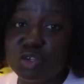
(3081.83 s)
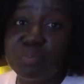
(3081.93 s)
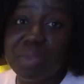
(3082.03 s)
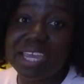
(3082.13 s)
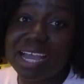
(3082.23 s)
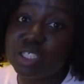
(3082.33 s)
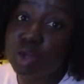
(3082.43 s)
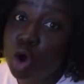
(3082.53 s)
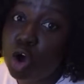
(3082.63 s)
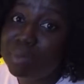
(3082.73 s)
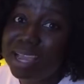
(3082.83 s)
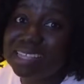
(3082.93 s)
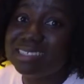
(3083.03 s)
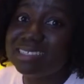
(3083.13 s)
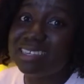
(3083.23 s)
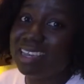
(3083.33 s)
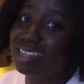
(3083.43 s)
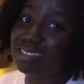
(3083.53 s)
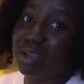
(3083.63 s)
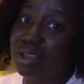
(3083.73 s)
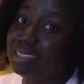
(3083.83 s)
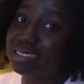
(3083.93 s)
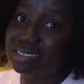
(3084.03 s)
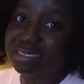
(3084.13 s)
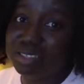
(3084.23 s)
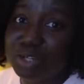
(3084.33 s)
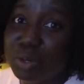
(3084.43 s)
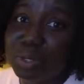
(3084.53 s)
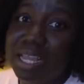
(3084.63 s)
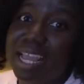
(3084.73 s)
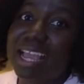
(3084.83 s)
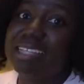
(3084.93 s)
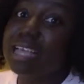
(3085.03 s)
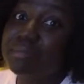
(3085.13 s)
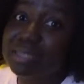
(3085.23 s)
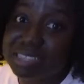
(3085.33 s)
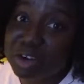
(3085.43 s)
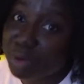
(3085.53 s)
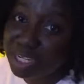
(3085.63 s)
you make at home. It's you know, it's a great